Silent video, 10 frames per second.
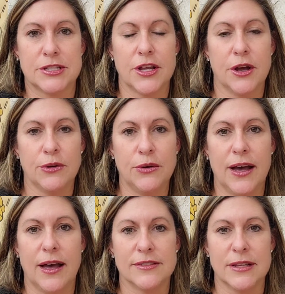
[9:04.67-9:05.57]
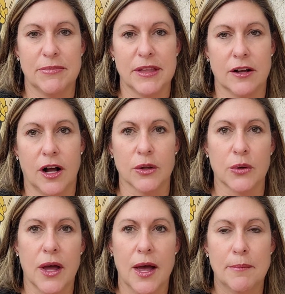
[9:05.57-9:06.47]
So you have something called
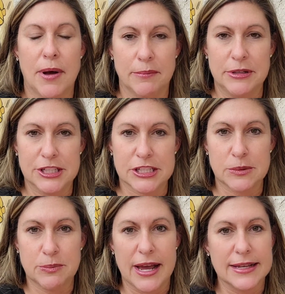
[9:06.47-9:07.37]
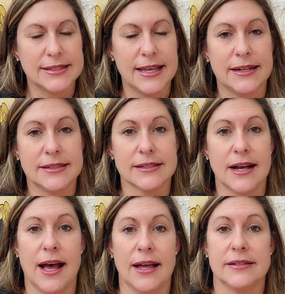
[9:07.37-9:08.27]
Palm Beach Express, and it's
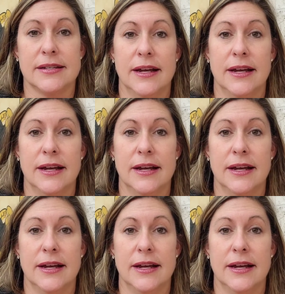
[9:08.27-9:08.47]
got